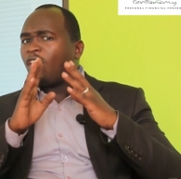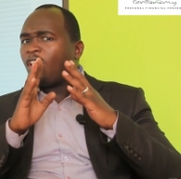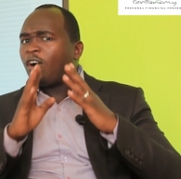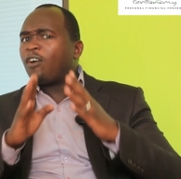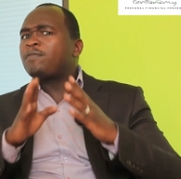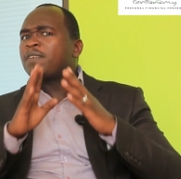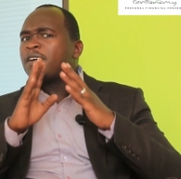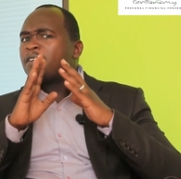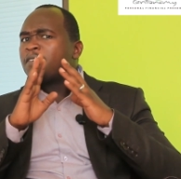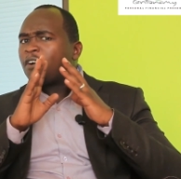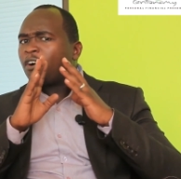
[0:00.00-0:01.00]
or
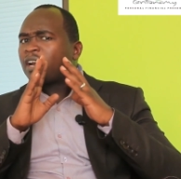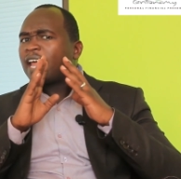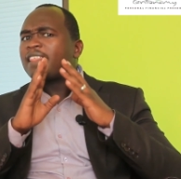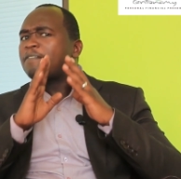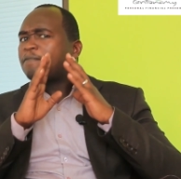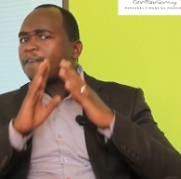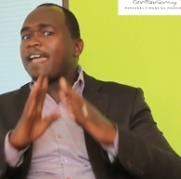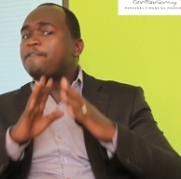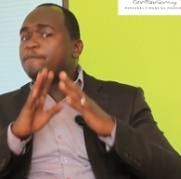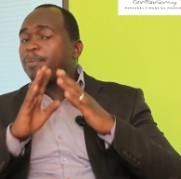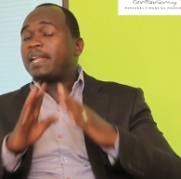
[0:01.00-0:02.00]
rather
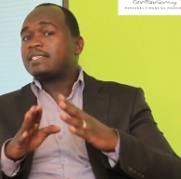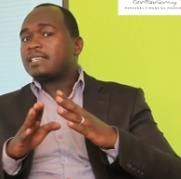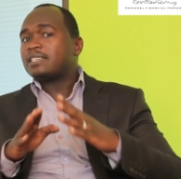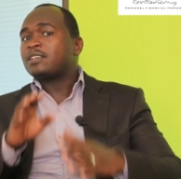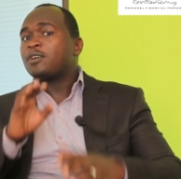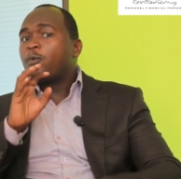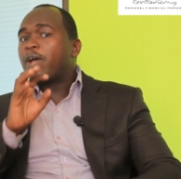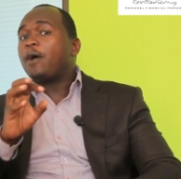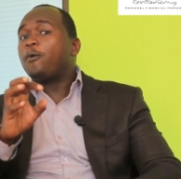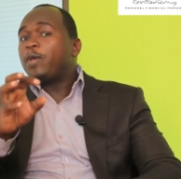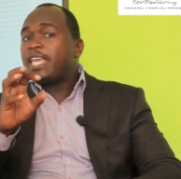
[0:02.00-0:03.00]
5 places
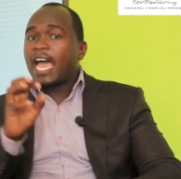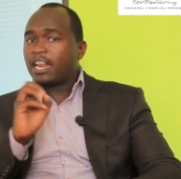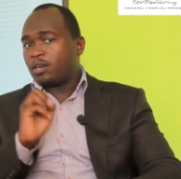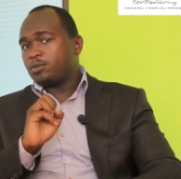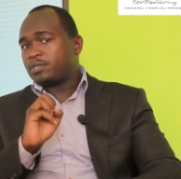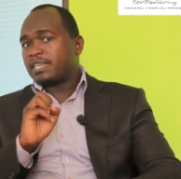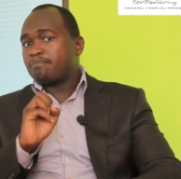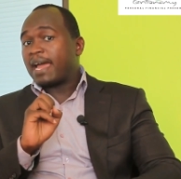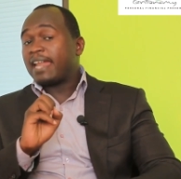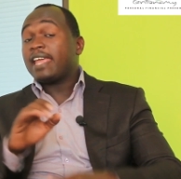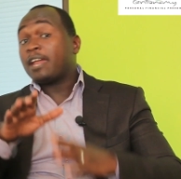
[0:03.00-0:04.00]
where we are losing
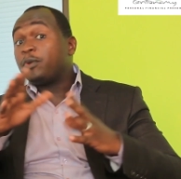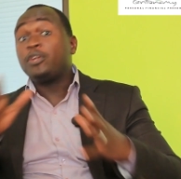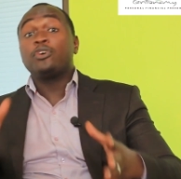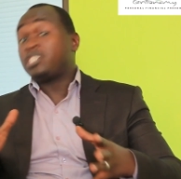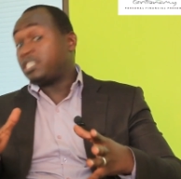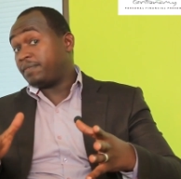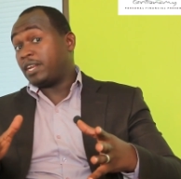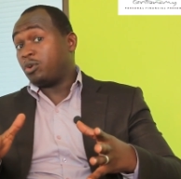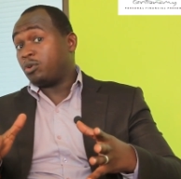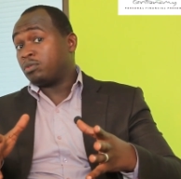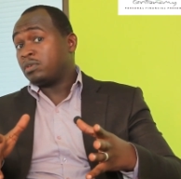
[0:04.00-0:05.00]
money and we don't
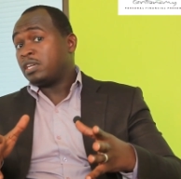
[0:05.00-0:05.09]
even know.